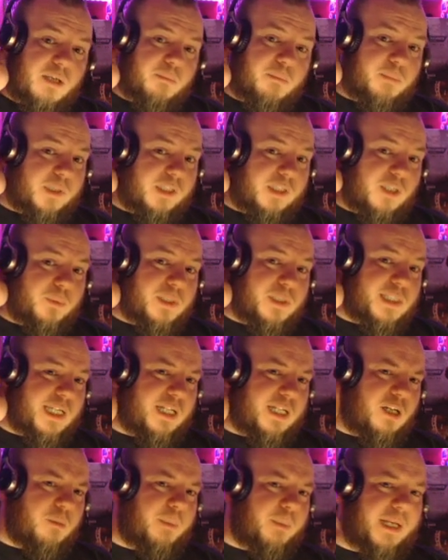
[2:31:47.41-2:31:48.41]
But I don't want to say,
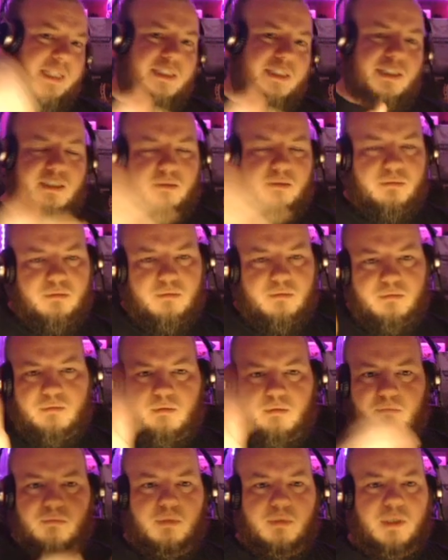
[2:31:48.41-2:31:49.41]
oh, paint it
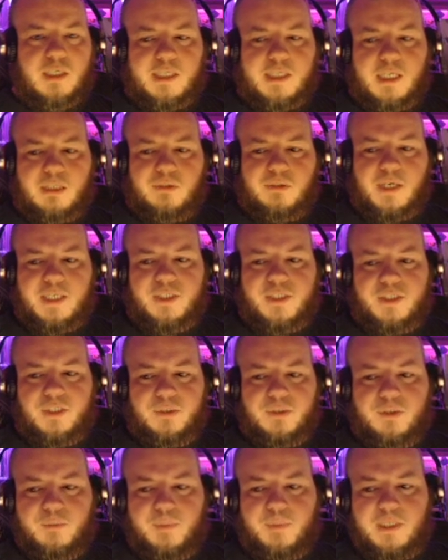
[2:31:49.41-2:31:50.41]
a colour I
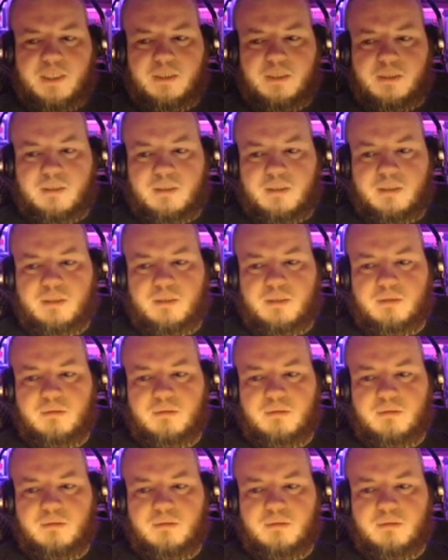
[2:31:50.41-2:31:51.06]
choose because